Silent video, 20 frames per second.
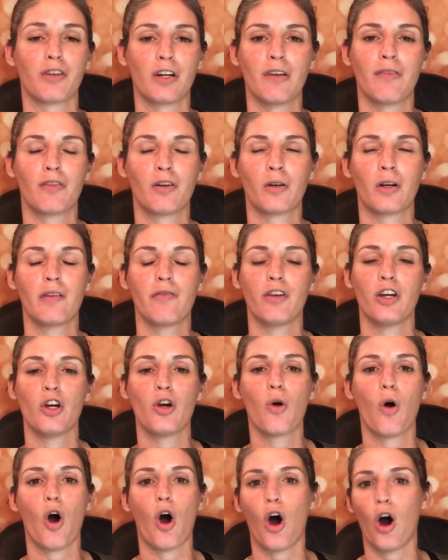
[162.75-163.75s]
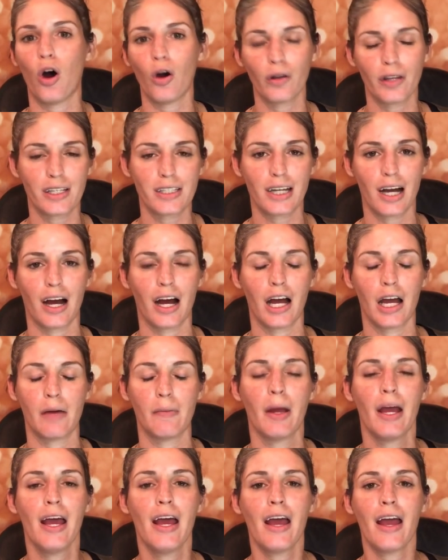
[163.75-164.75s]
free for review all the
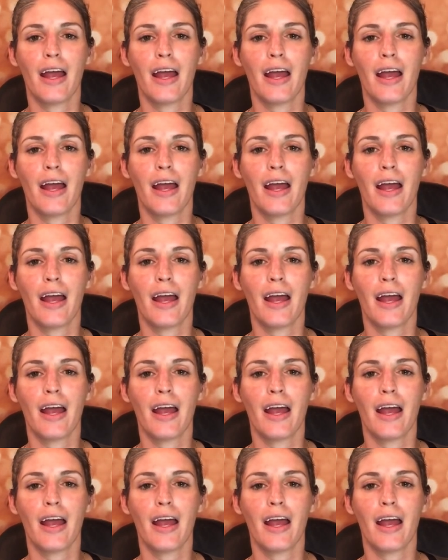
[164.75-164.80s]
time.